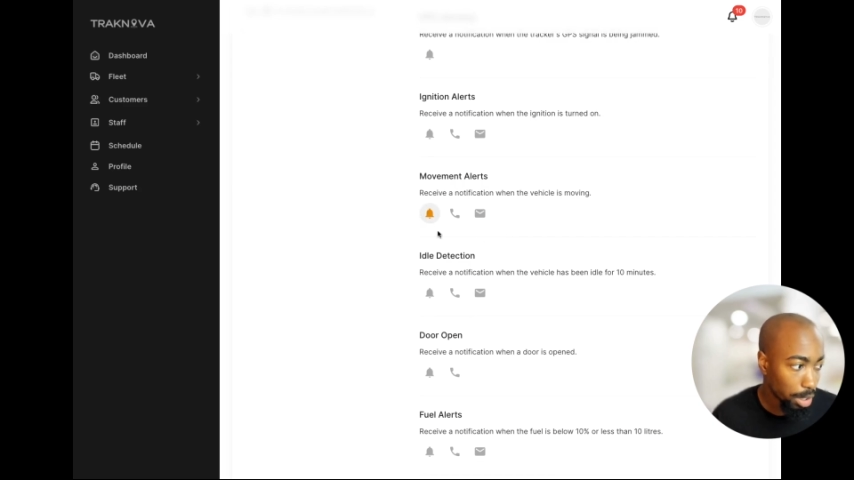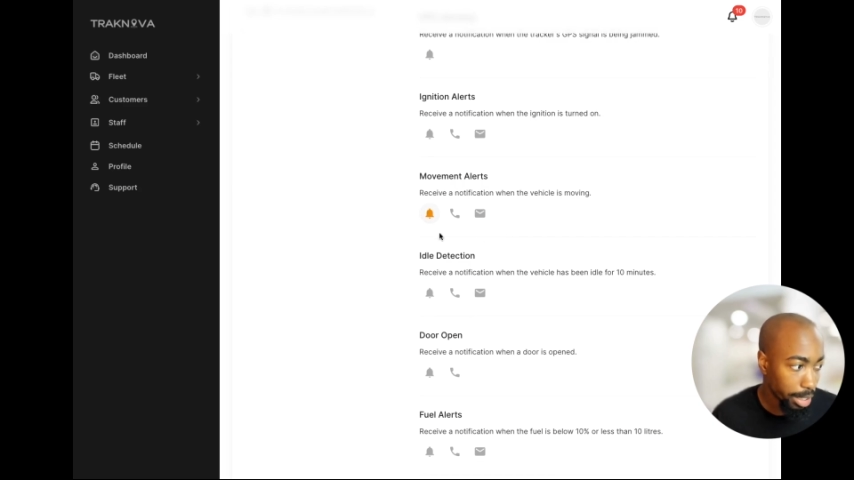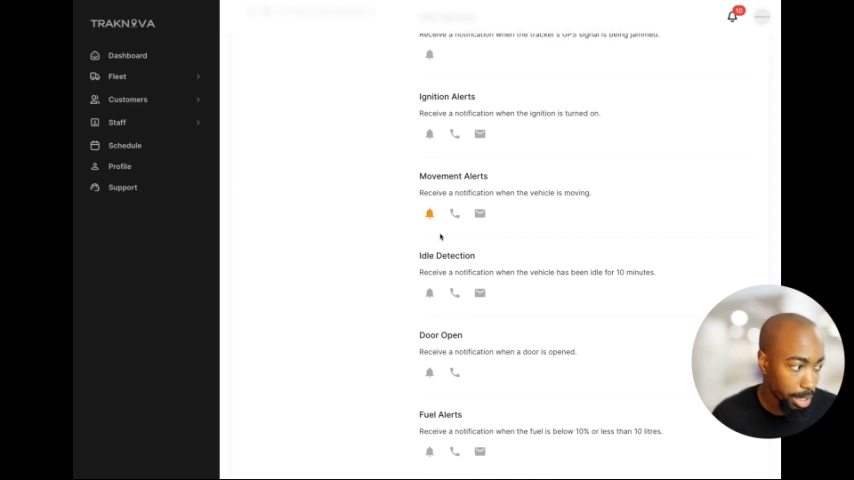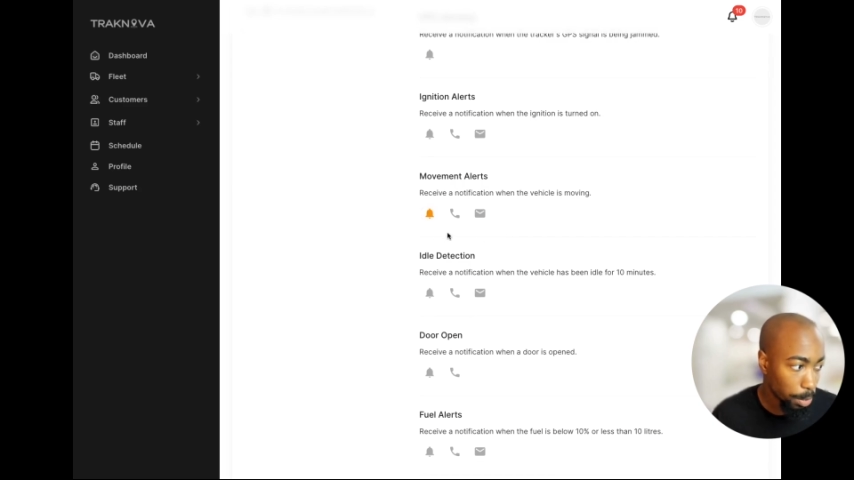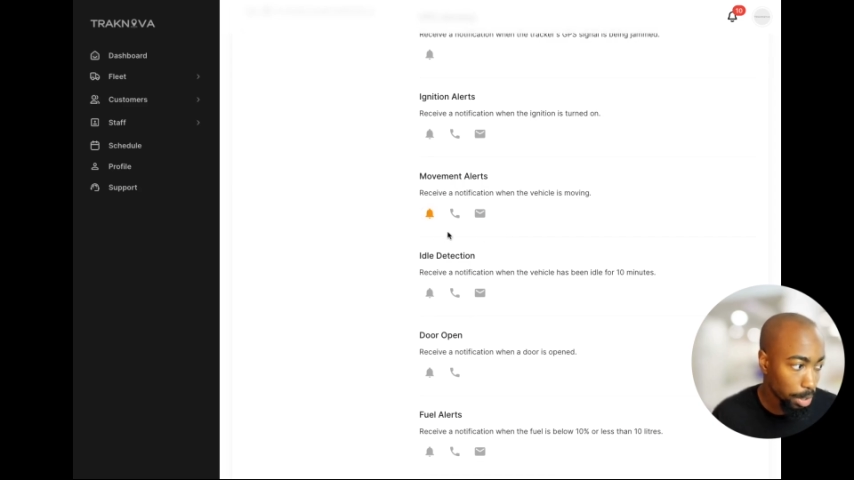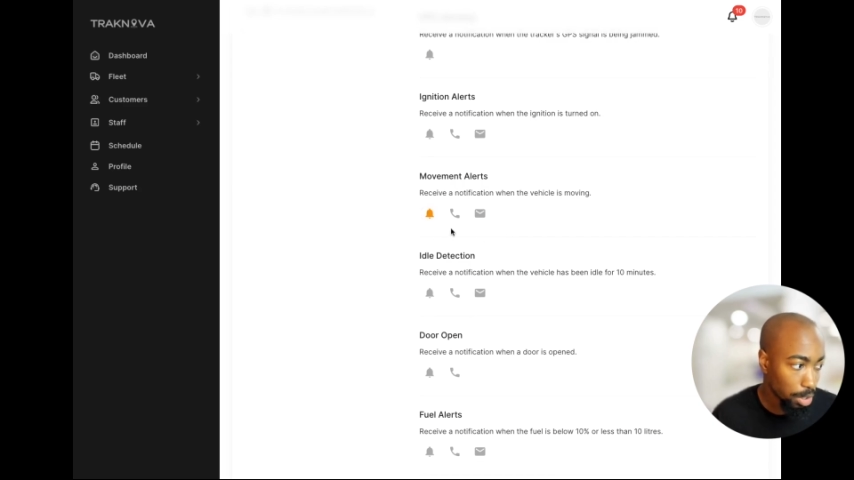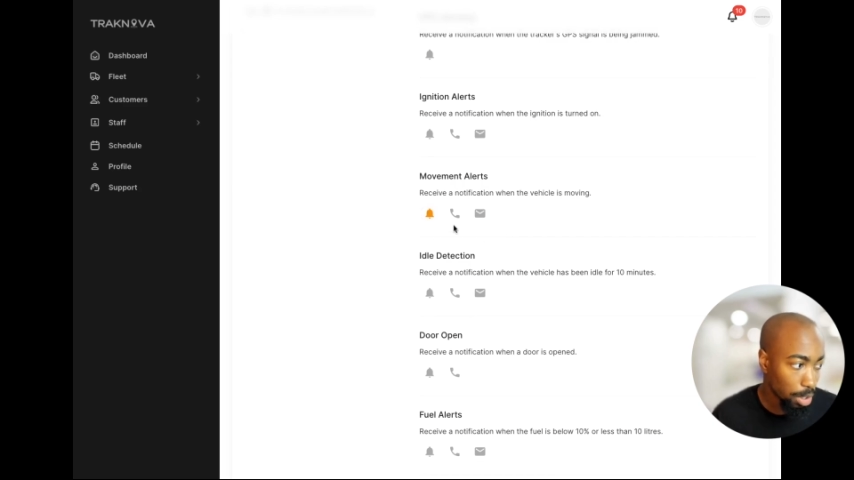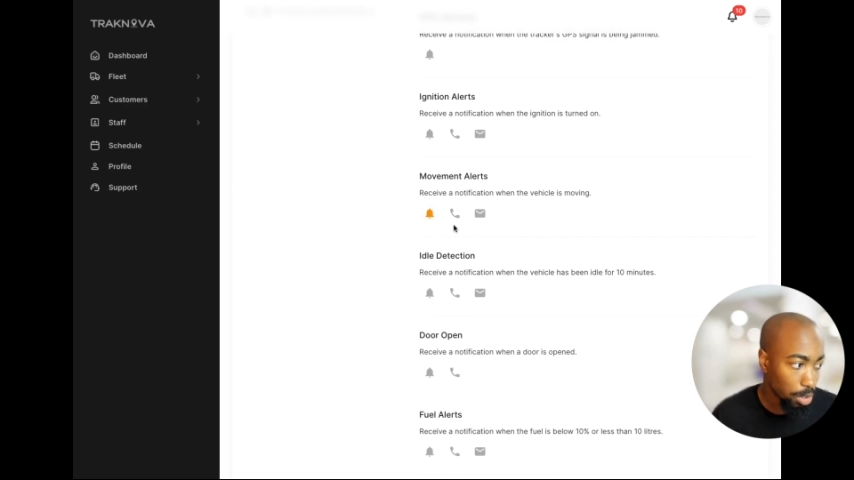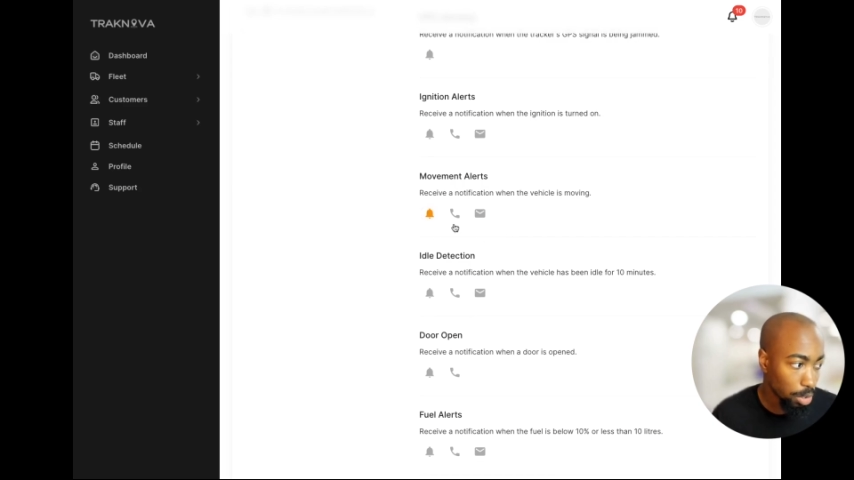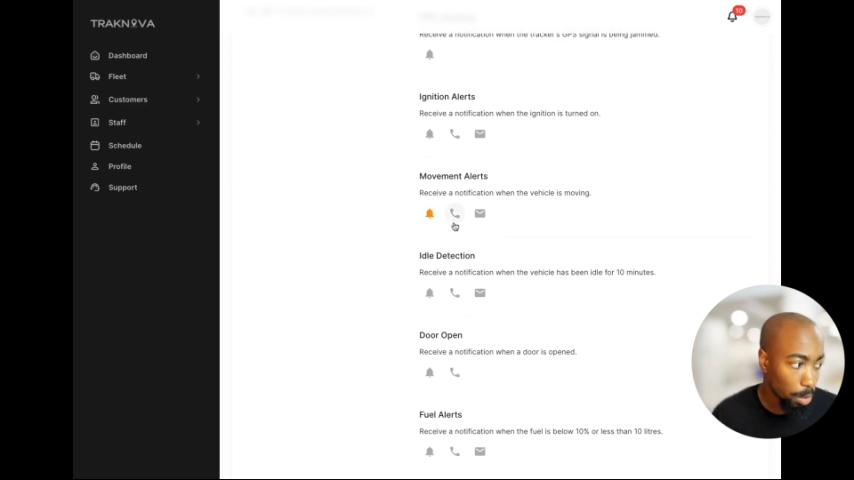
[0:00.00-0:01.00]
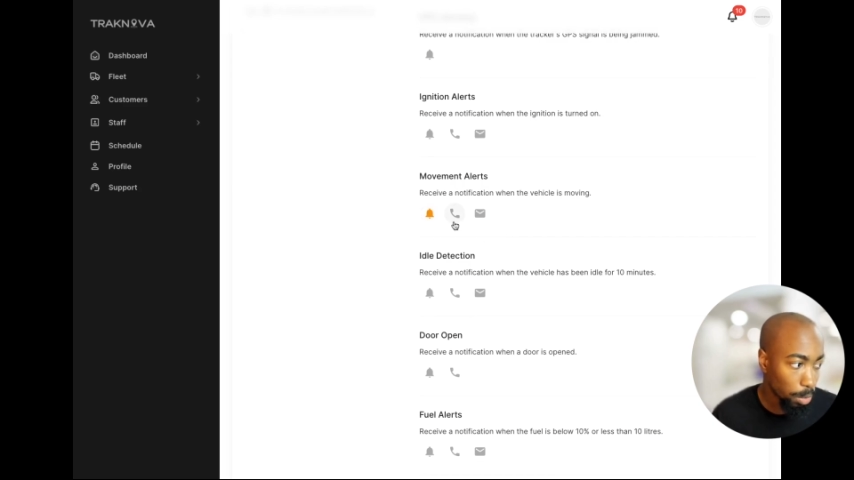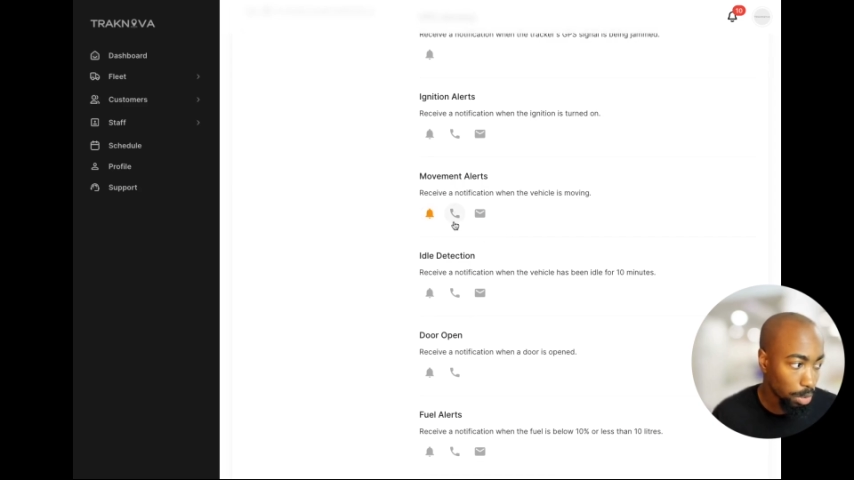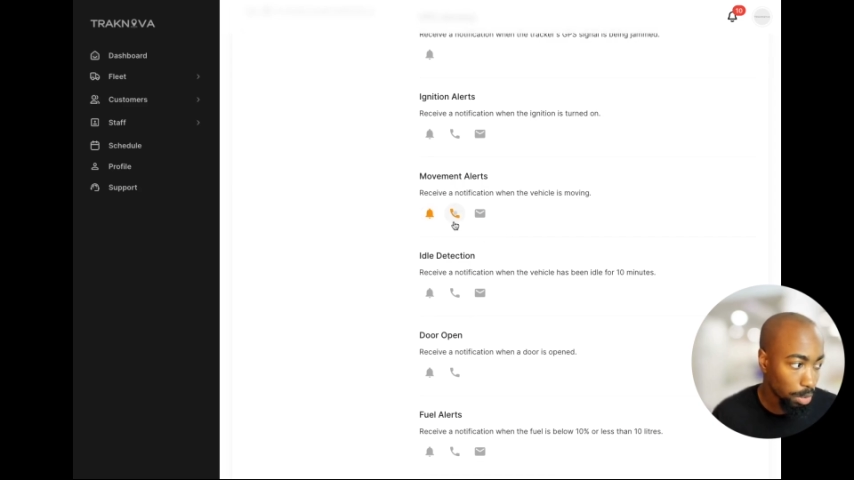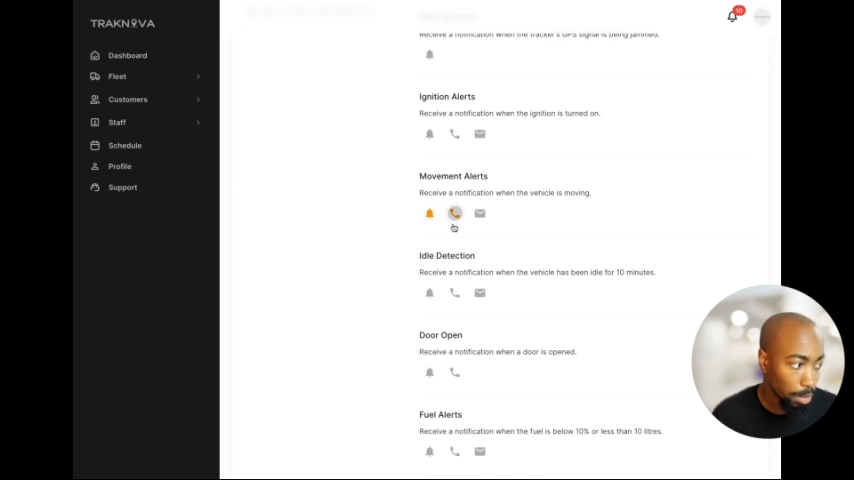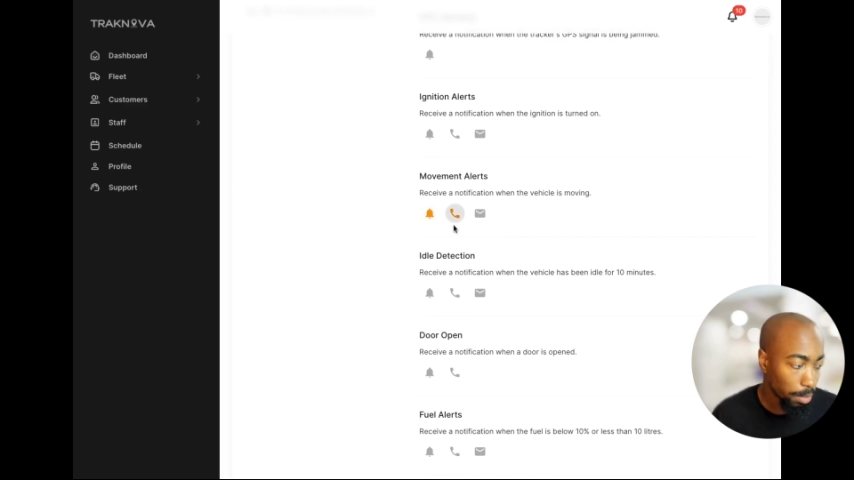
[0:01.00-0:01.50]
until it turns
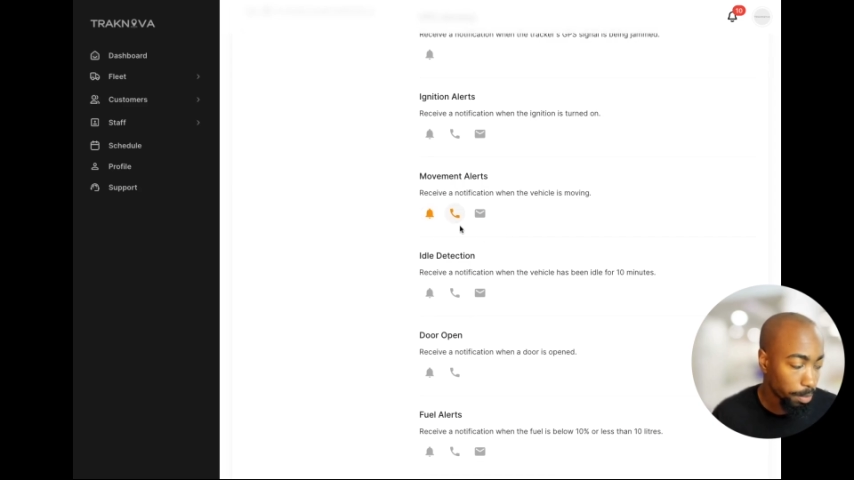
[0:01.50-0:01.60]
golden.